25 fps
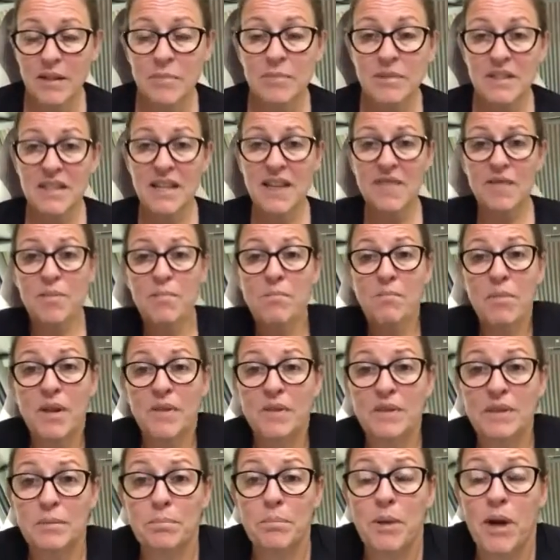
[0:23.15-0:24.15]
I'm 7
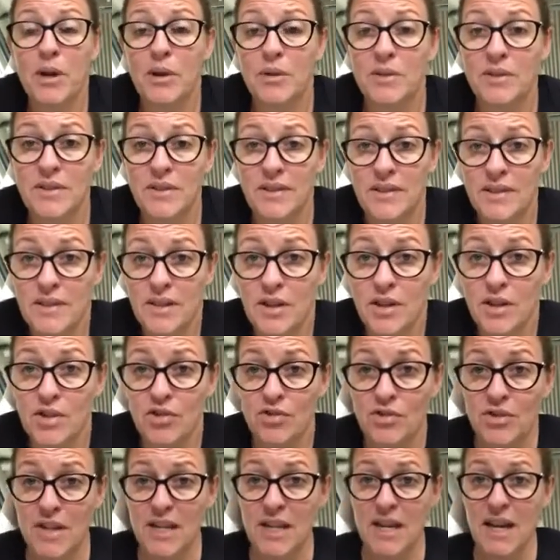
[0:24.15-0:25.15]
months
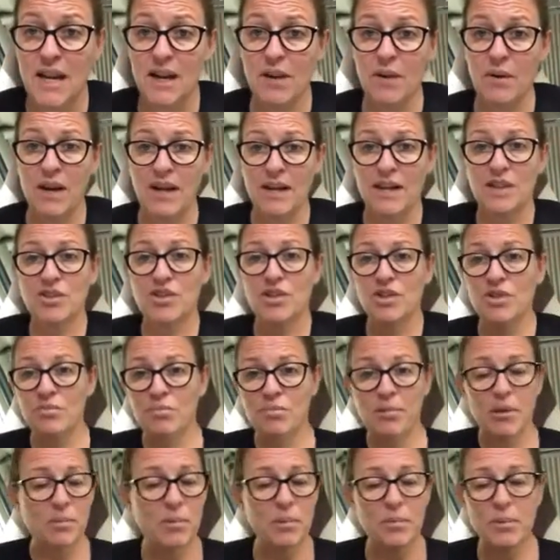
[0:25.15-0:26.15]
post-surgery now, and as you
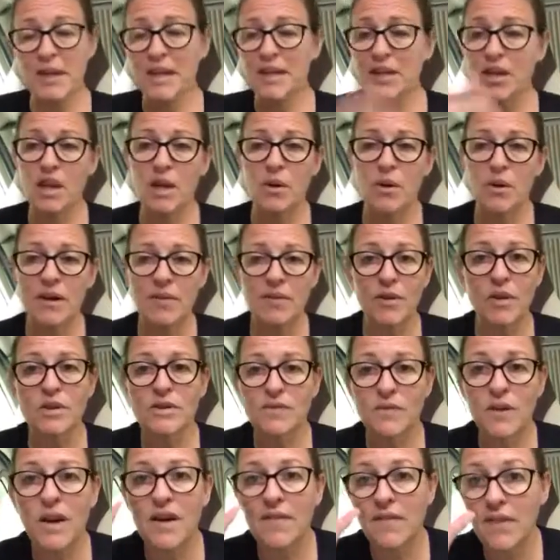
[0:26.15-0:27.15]
probably know, I've
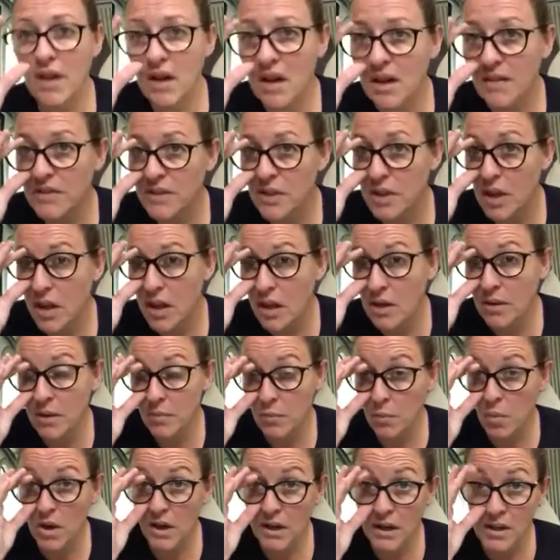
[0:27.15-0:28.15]
lost 5.5 stone.
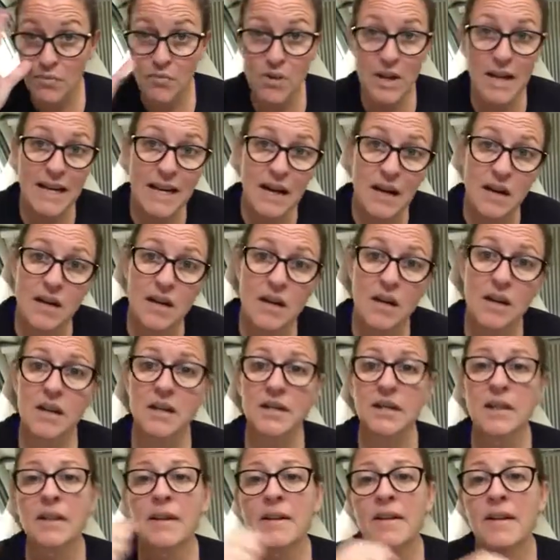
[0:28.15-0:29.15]
I'm working really
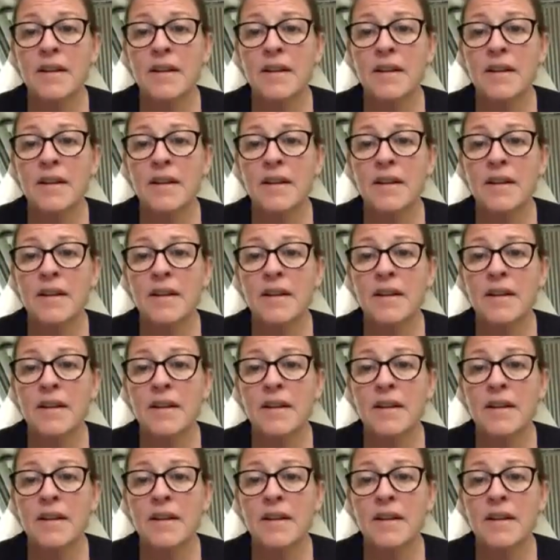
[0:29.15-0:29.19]
hard.